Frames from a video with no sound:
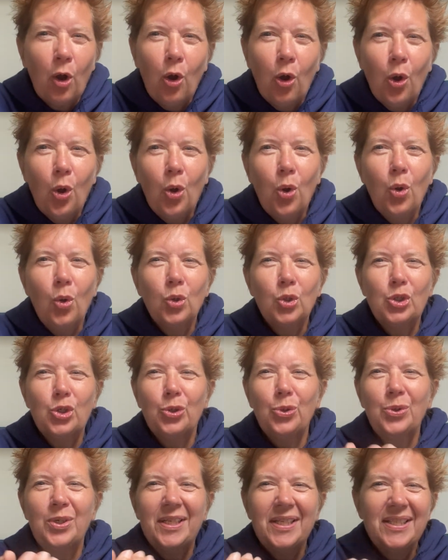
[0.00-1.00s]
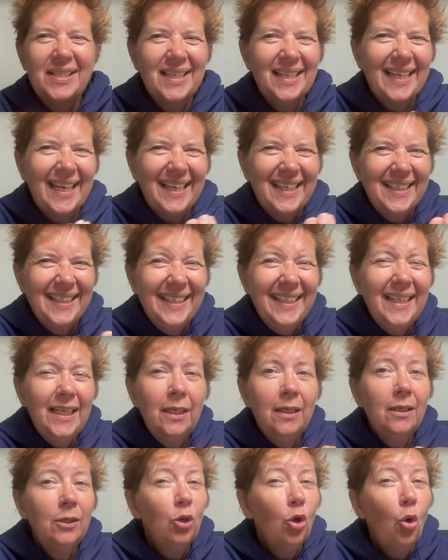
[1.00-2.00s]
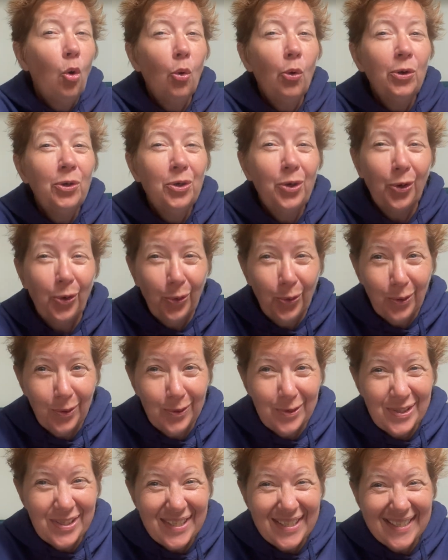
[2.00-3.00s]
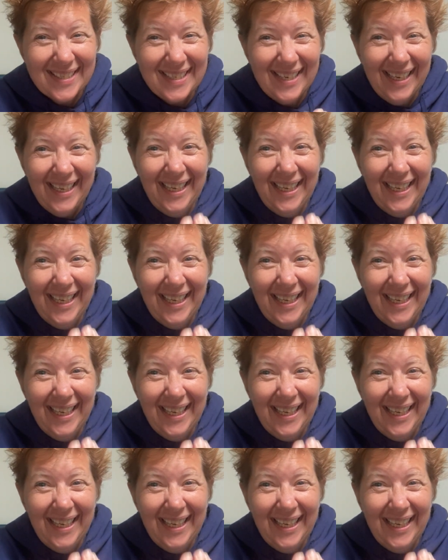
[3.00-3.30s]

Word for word: all turned into like little corn kernels.